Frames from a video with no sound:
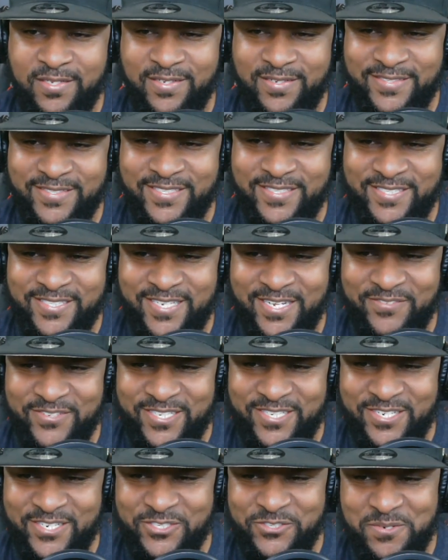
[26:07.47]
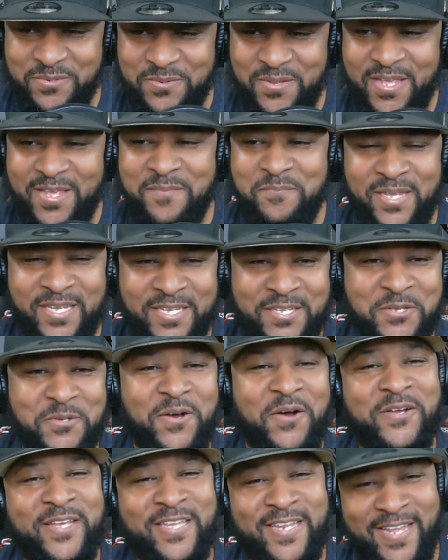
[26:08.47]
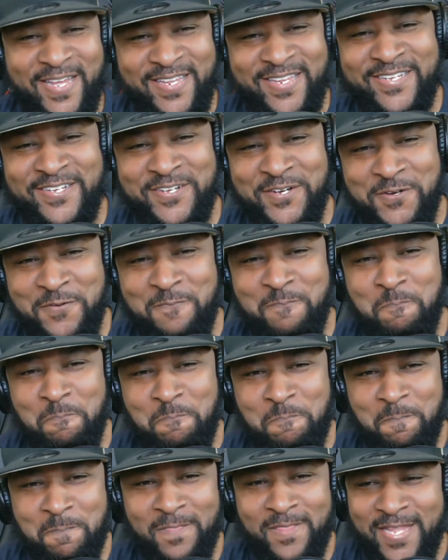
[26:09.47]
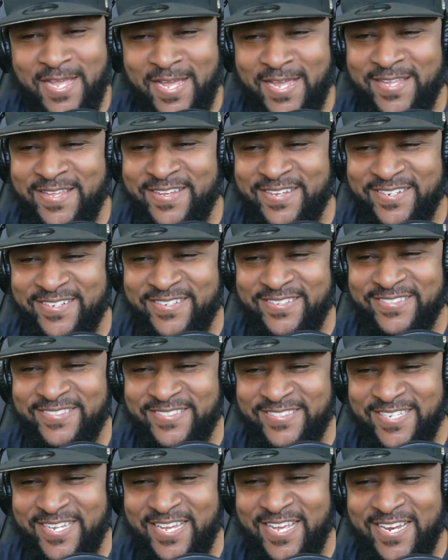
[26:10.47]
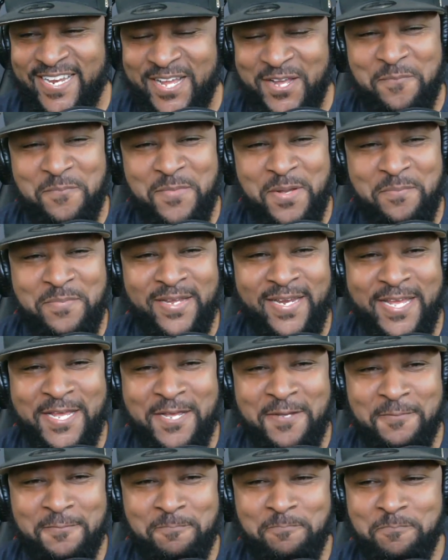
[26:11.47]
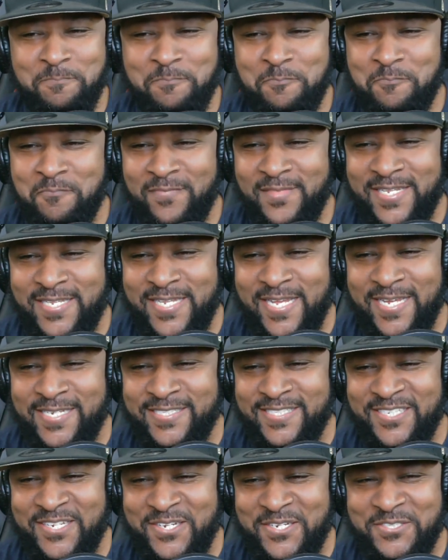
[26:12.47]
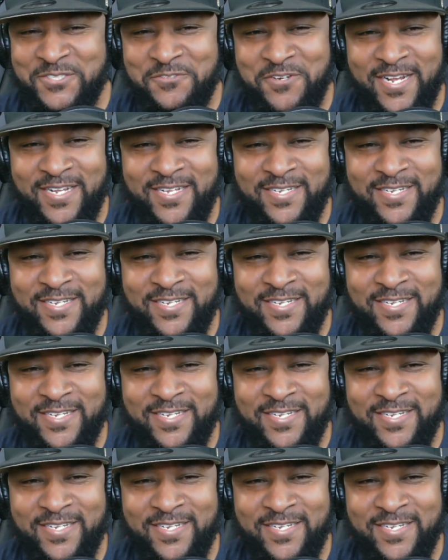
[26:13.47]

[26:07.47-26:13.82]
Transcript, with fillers: Undiscovered Country. Big Q. Okay, there you go. There you go. See, I remember that. That Star Trek